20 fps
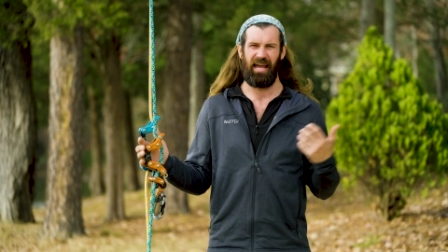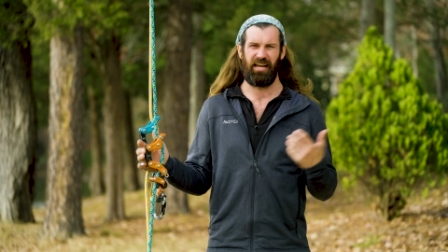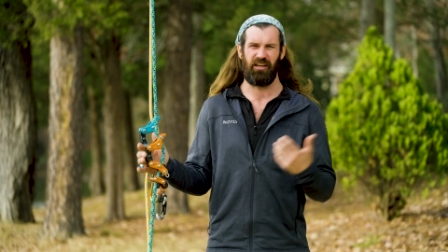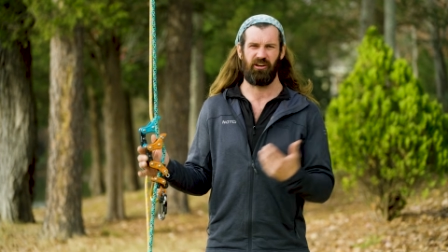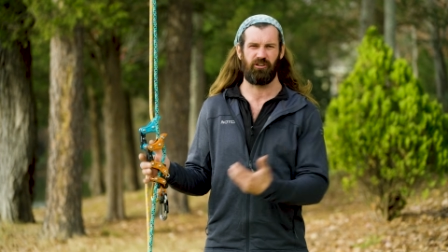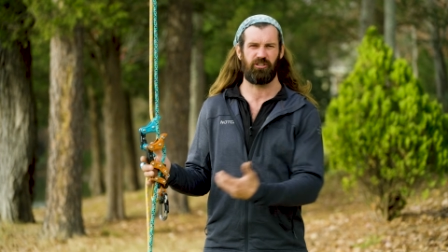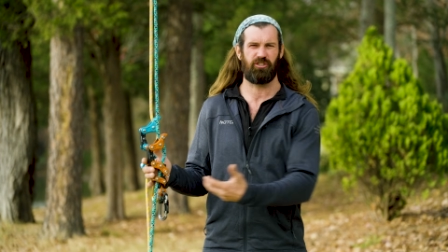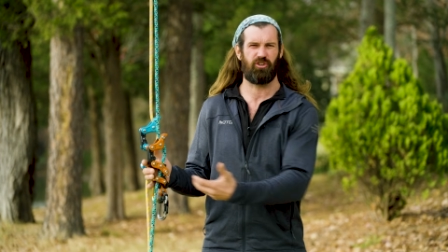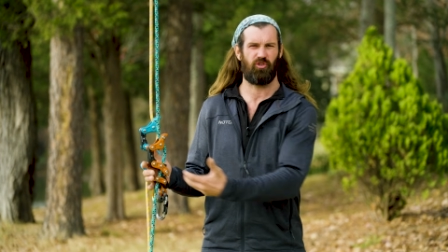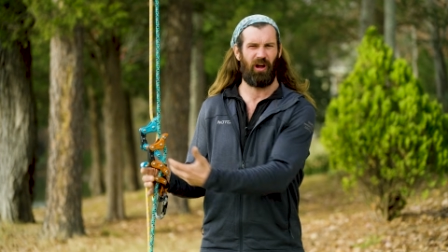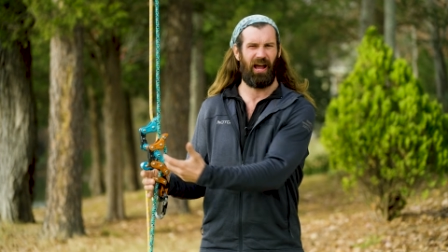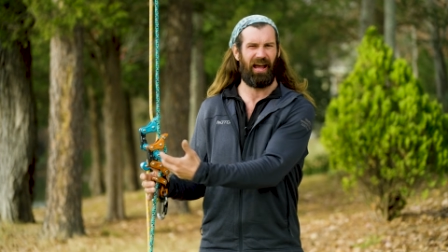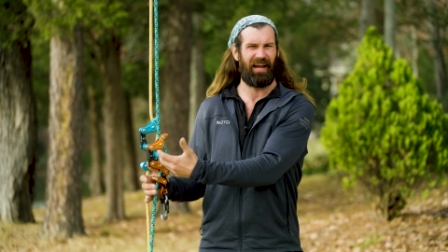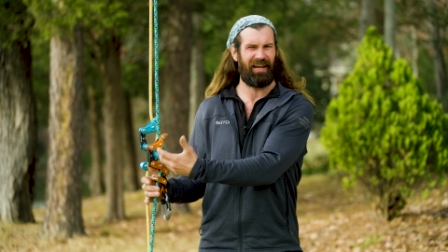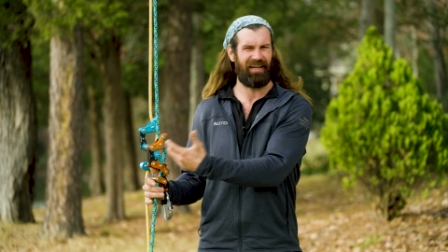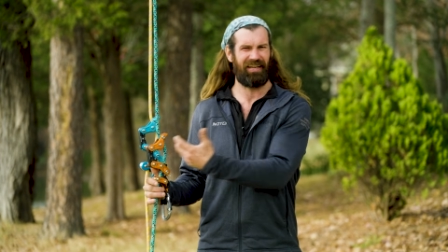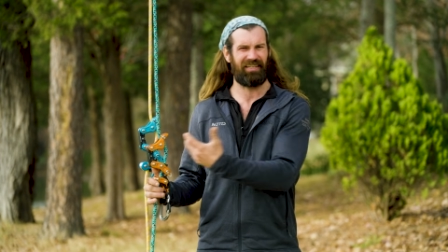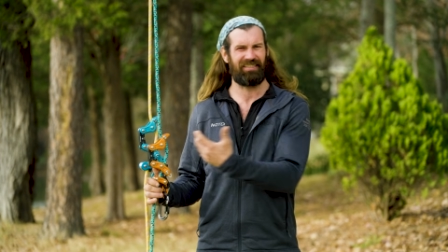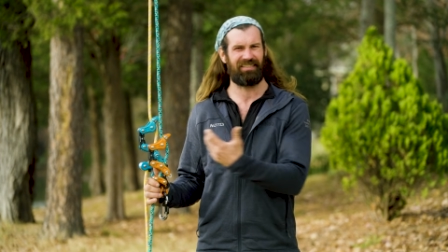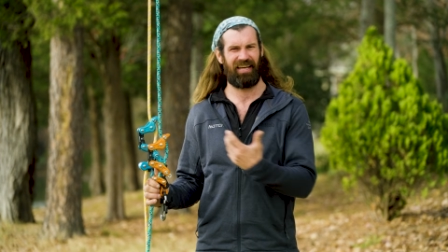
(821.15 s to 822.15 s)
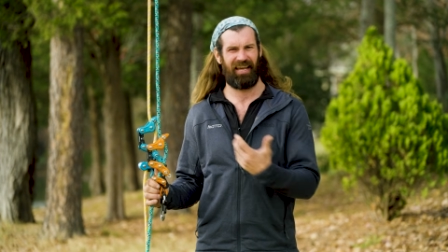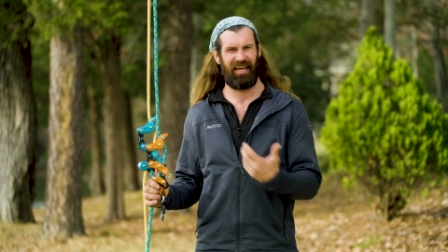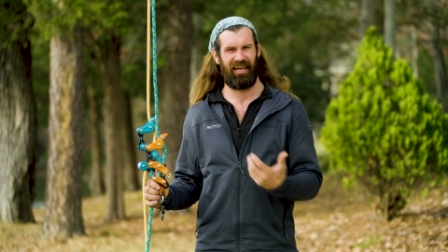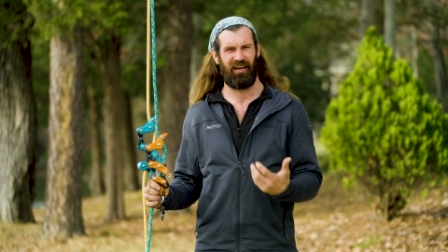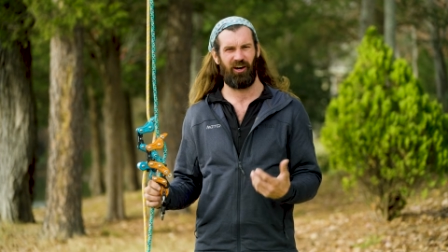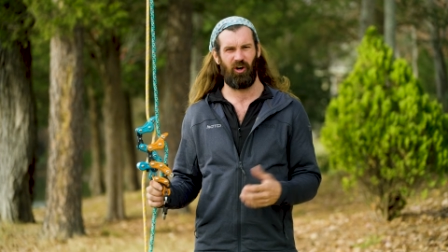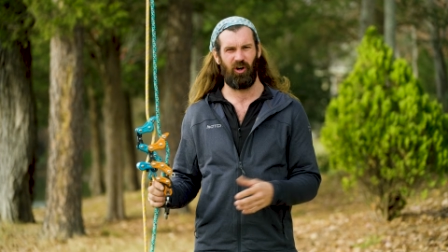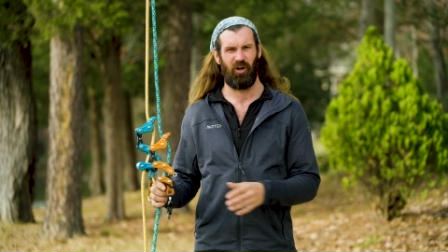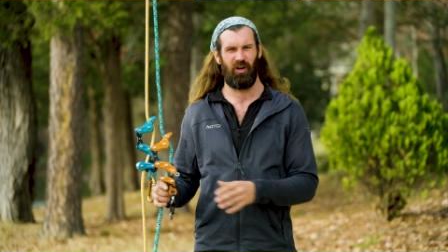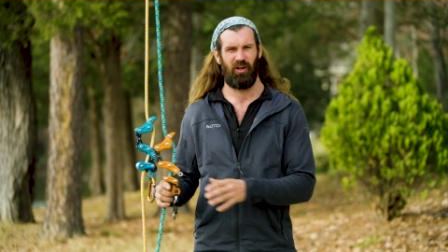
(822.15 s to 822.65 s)
and you're dragging
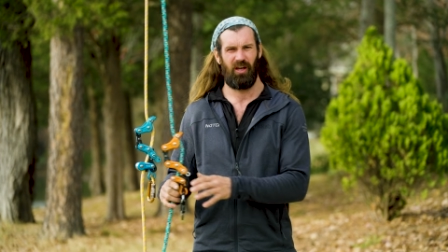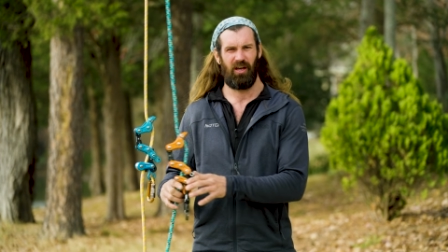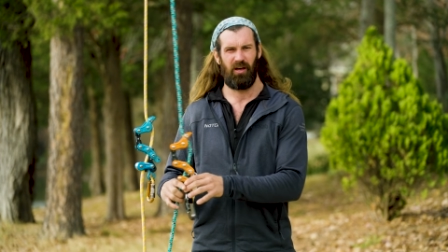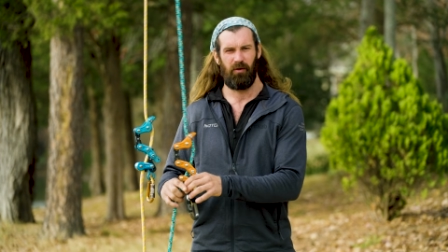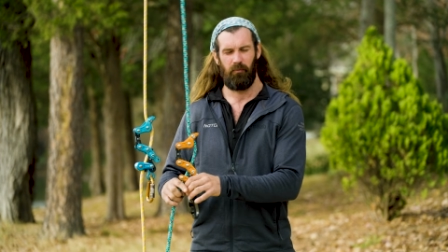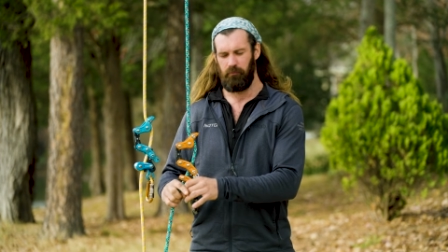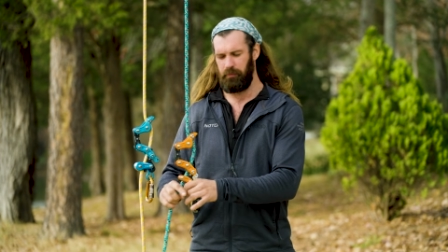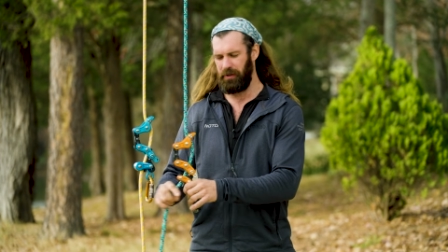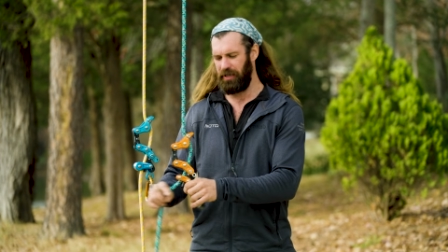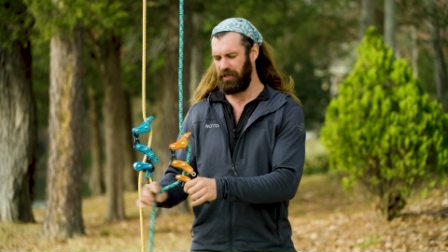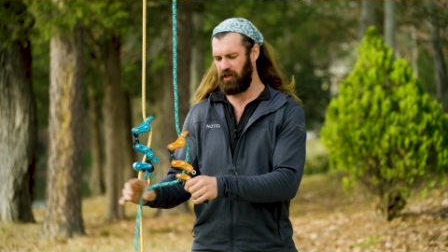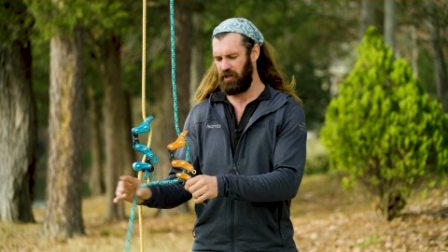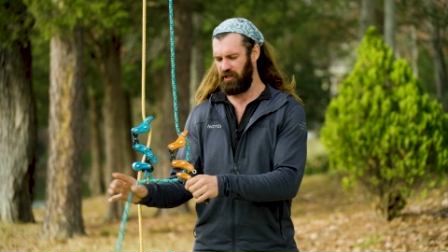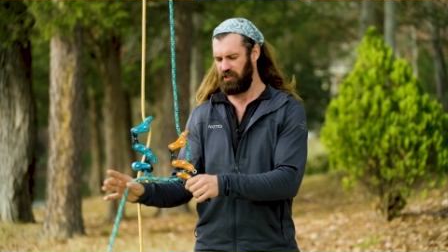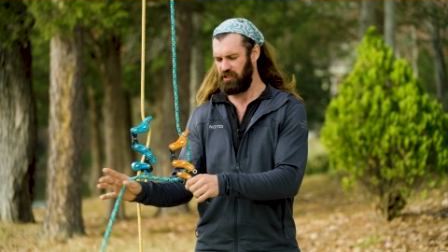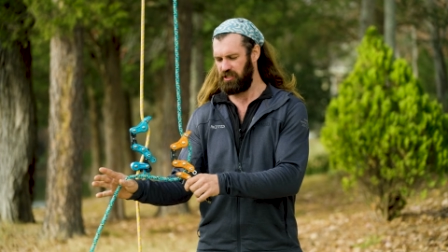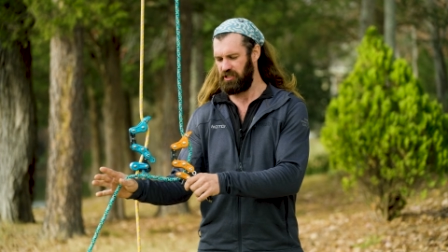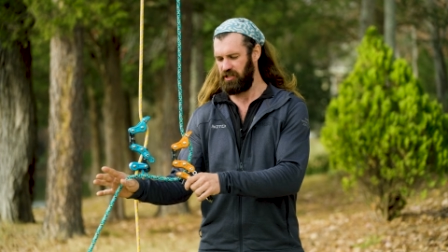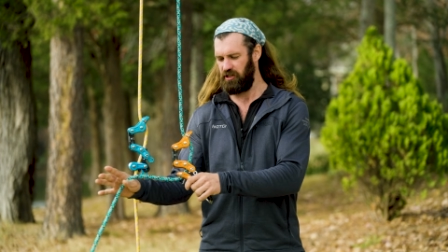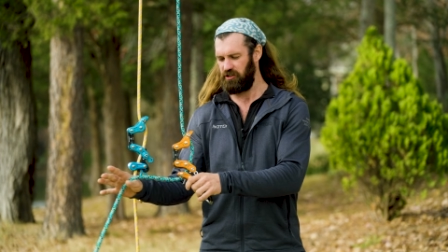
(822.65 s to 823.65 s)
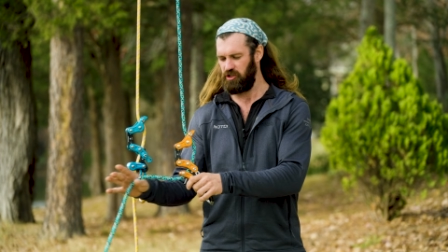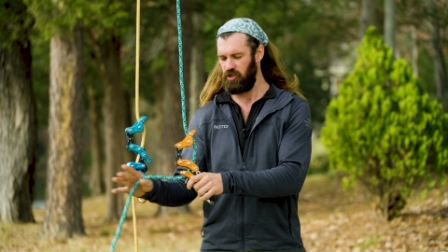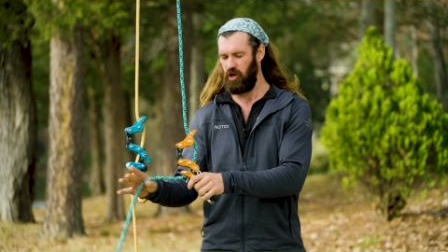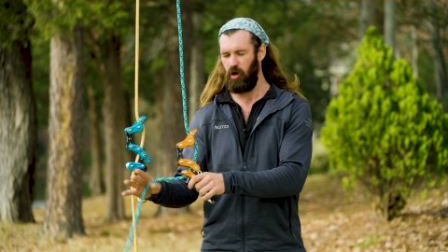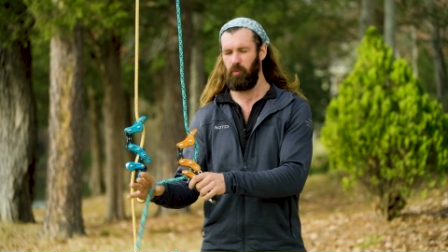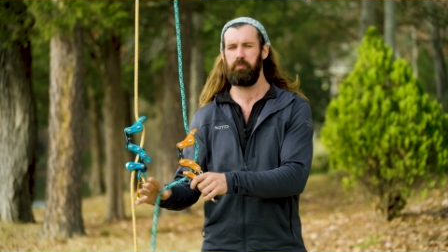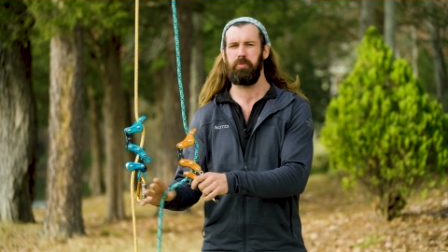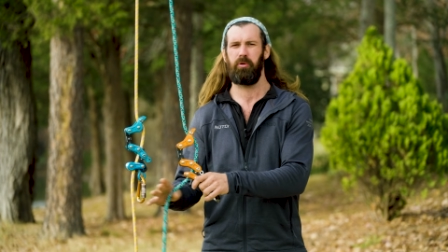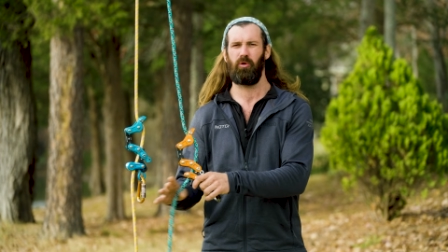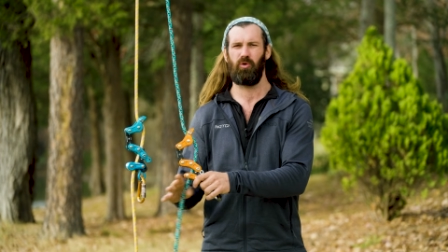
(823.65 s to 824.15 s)
tail. Because there's
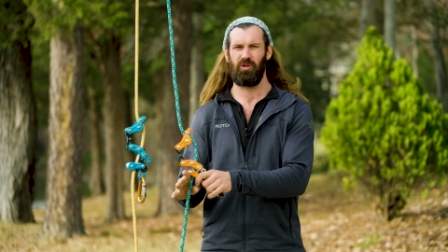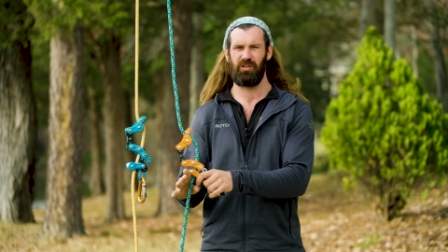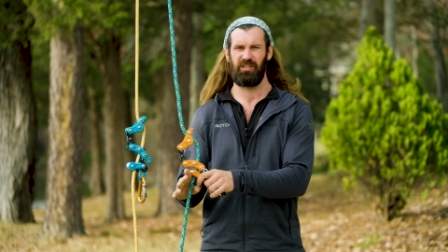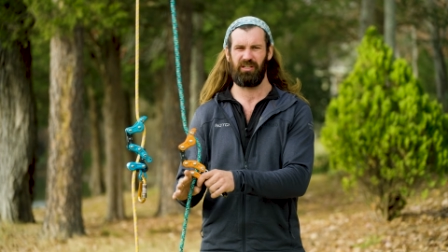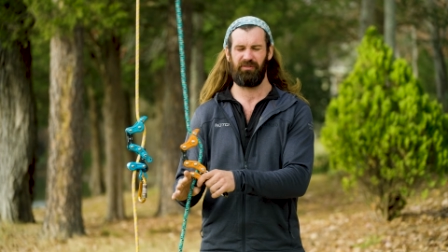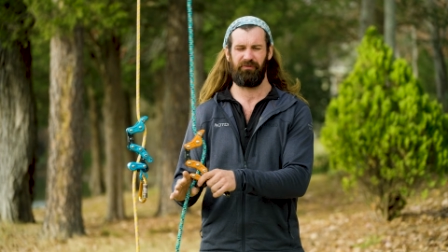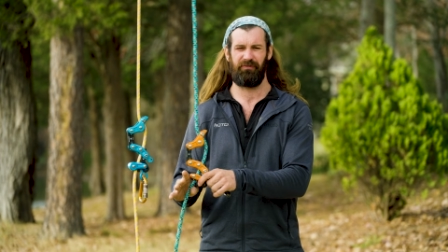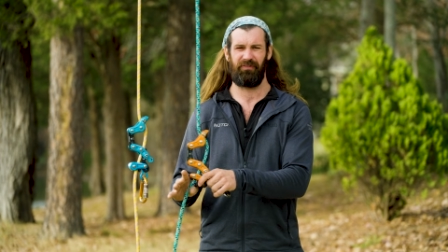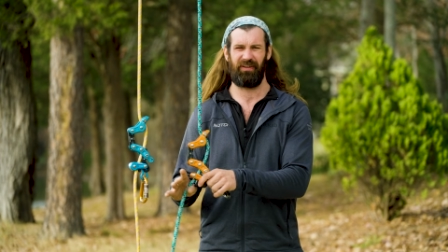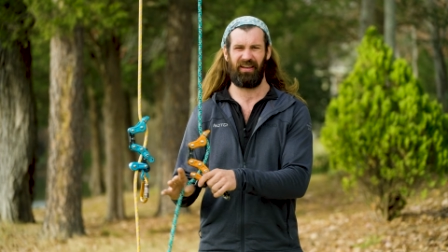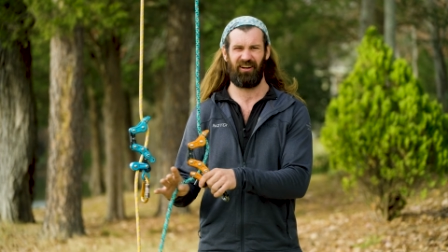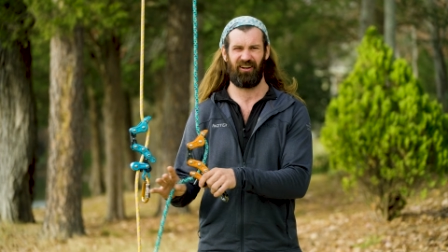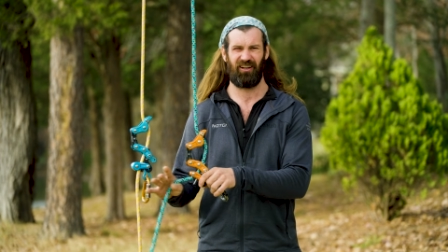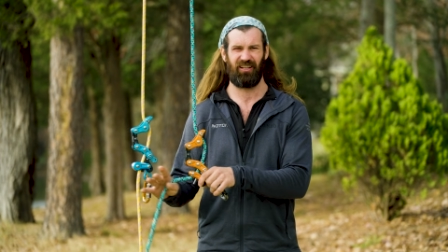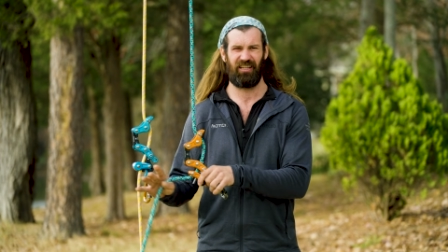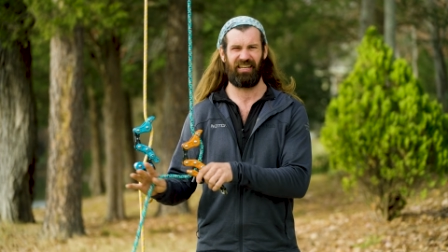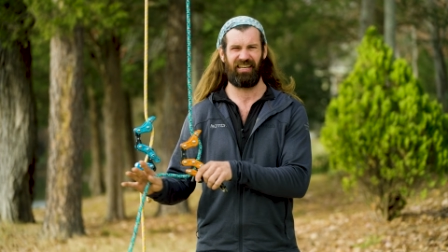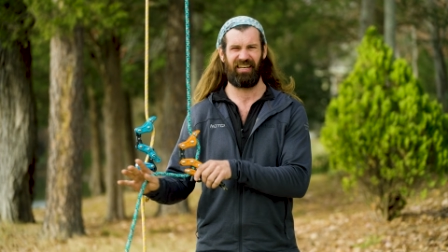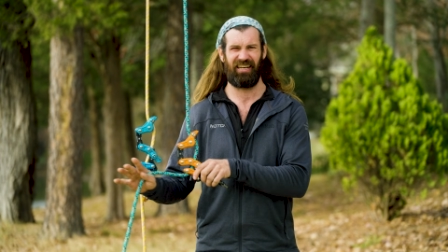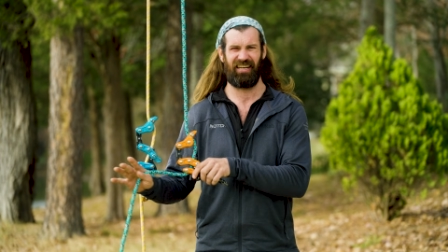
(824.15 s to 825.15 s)
no pulley to fair lead